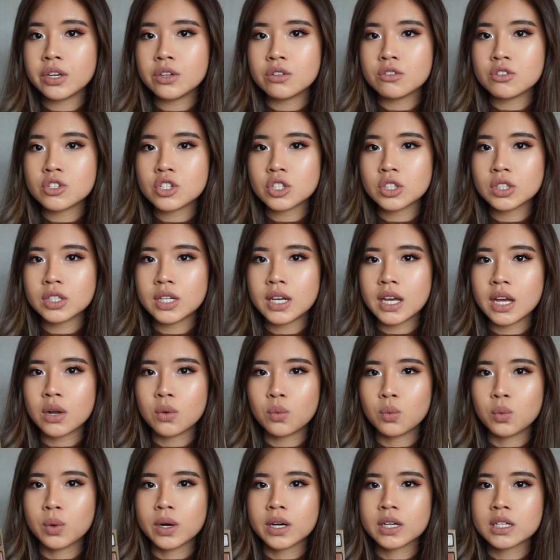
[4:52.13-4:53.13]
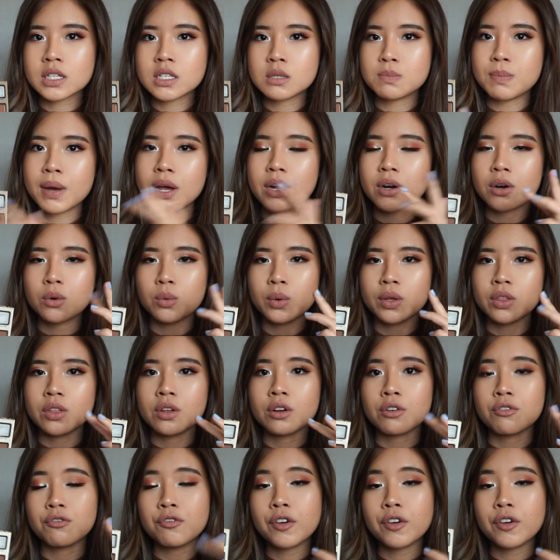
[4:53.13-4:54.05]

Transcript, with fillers: usually it works better with your